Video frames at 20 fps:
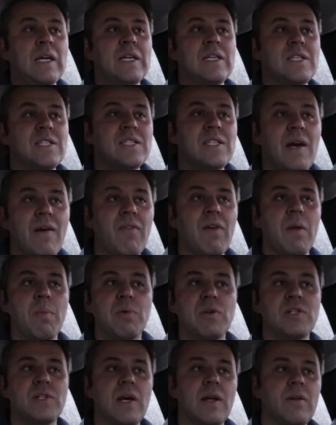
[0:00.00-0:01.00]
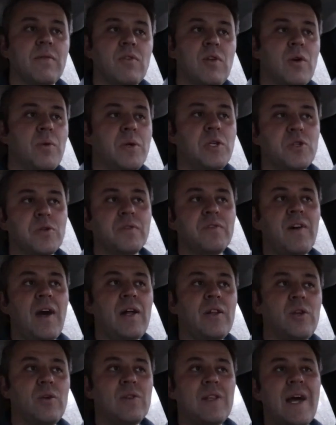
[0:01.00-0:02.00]
70% of the original
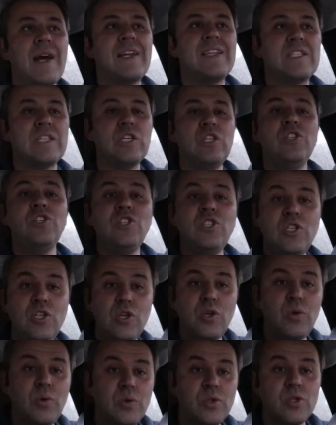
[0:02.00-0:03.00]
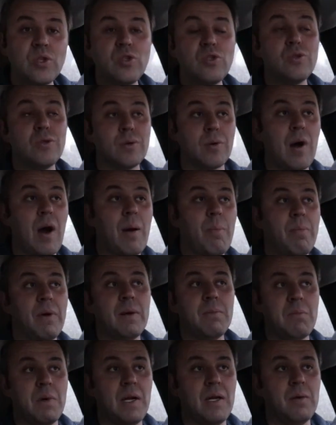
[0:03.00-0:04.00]
value, that is a huge drop
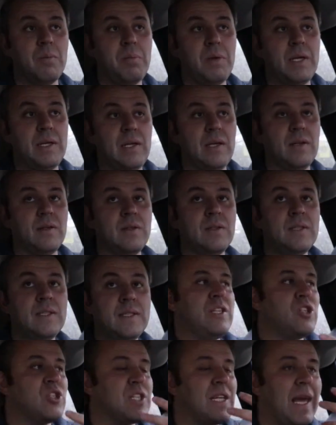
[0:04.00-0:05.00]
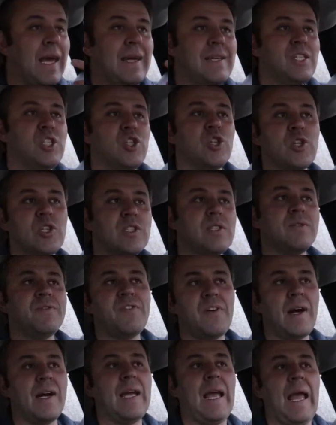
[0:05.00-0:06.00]
in my opinion. You just can't
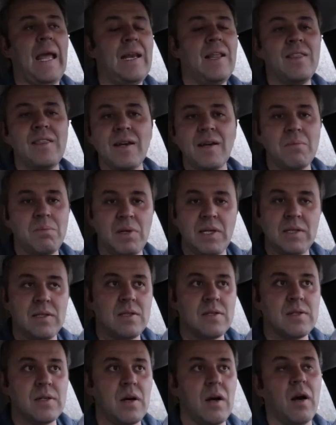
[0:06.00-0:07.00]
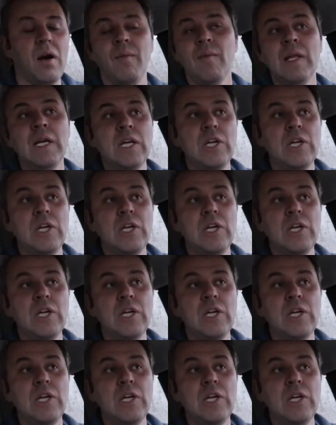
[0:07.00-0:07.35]
justify anything about this car.